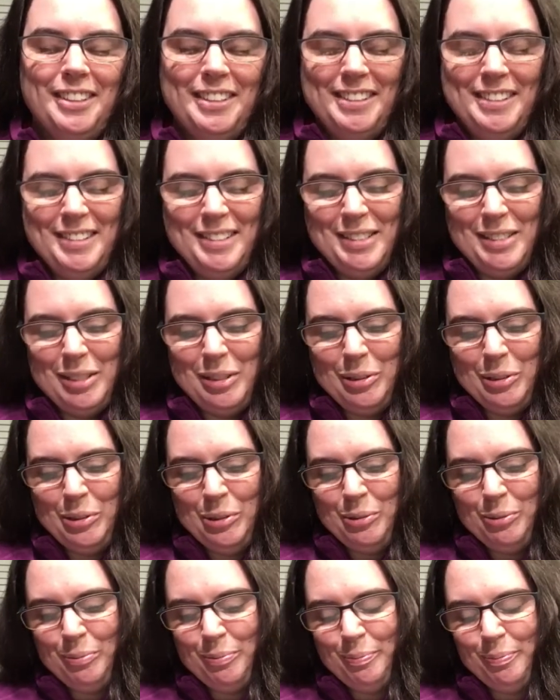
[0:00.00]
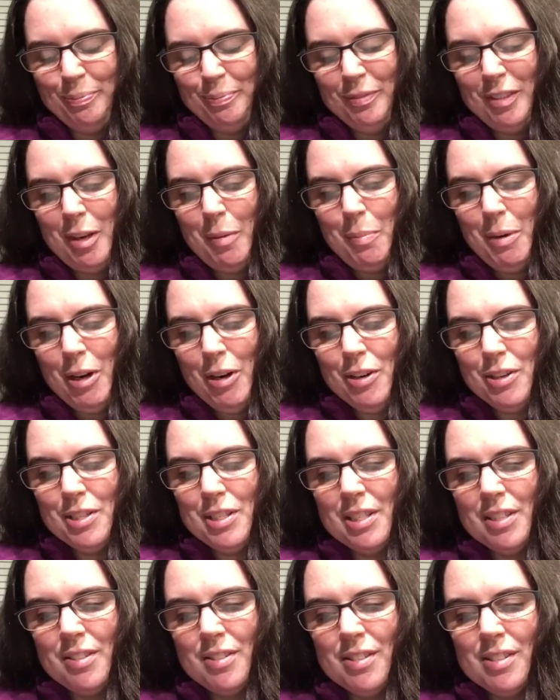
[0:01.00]
So
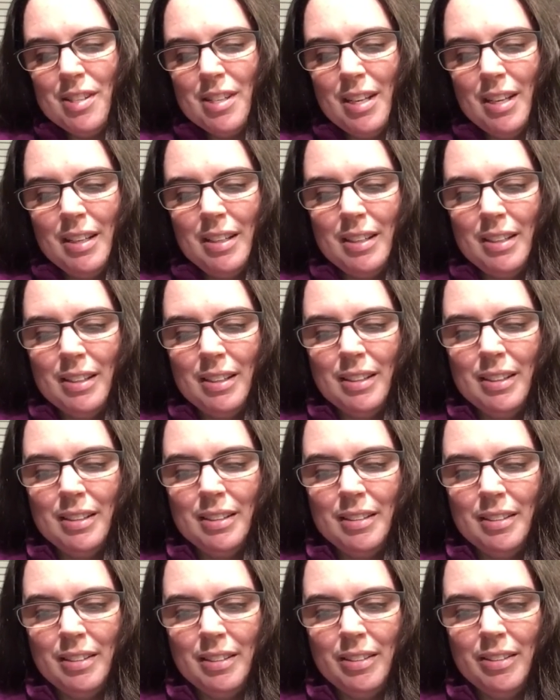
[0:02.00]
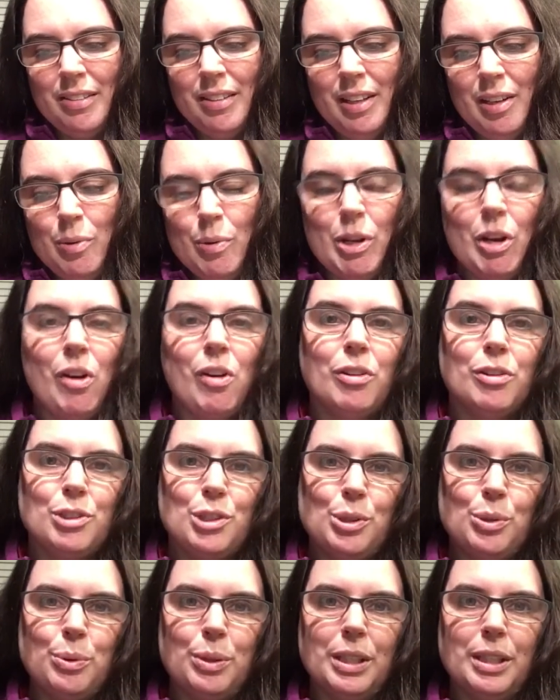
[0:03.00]
comparisons, I think we all
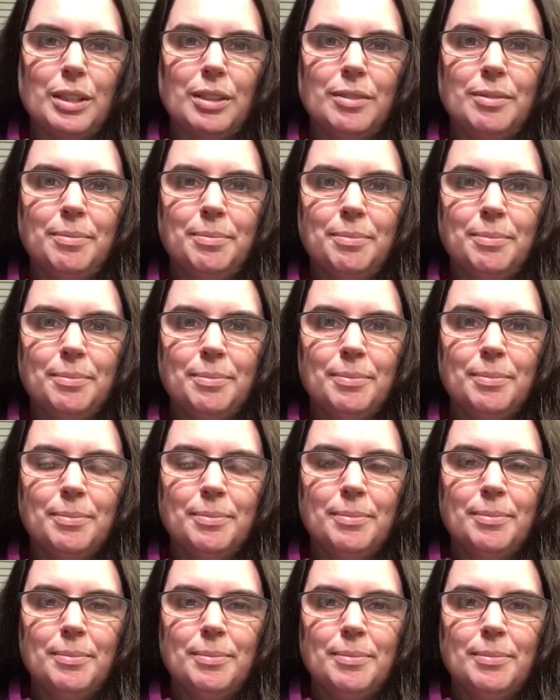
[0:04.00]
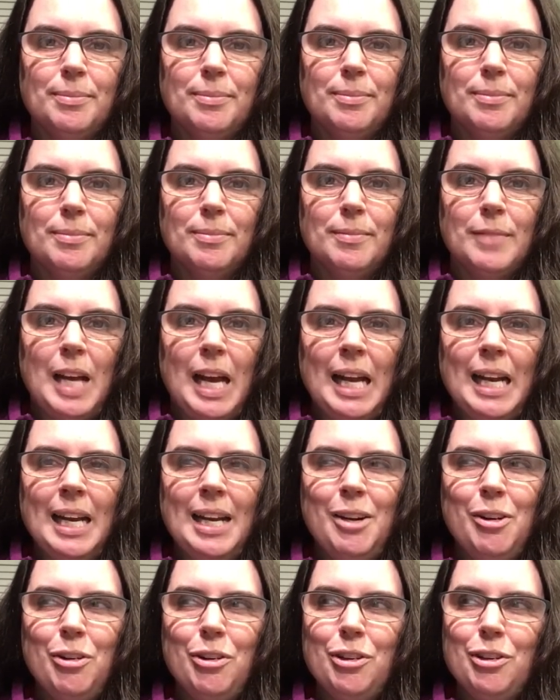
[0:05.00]
do it. And I
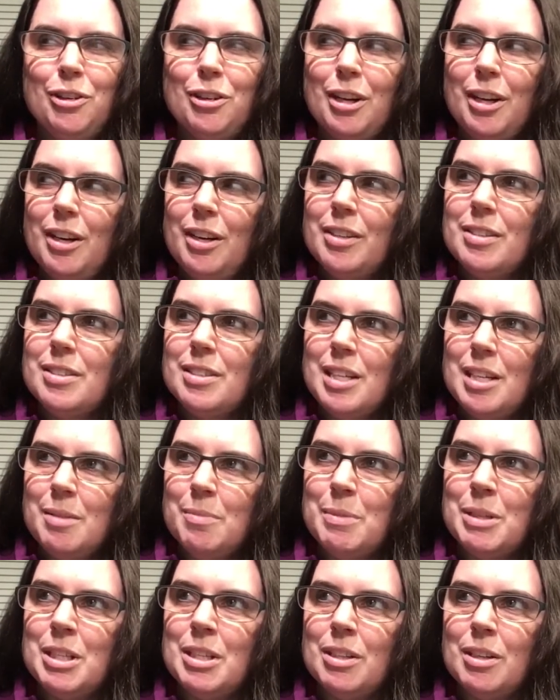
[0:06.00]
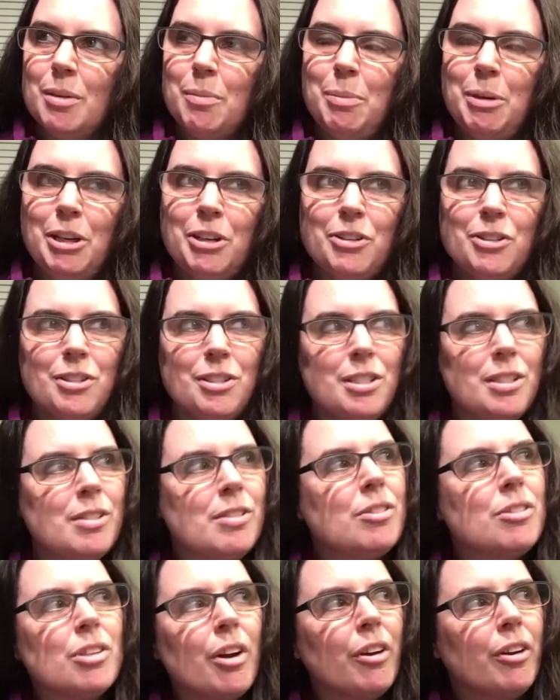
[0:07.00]
heard a statement,
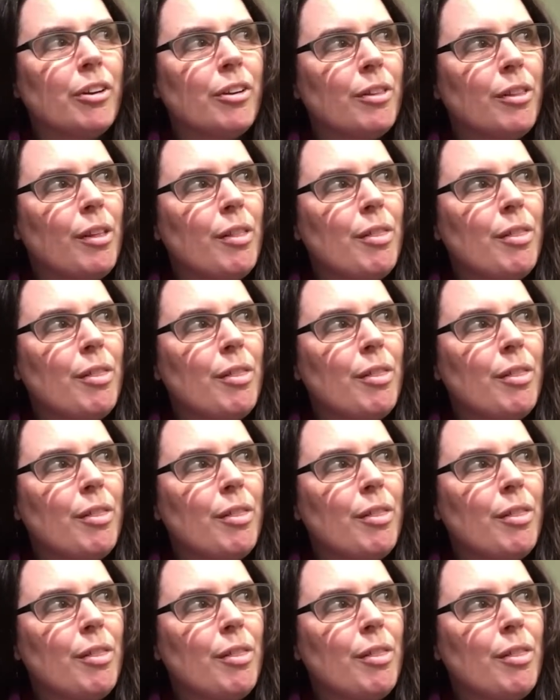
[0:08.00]
comparisons are the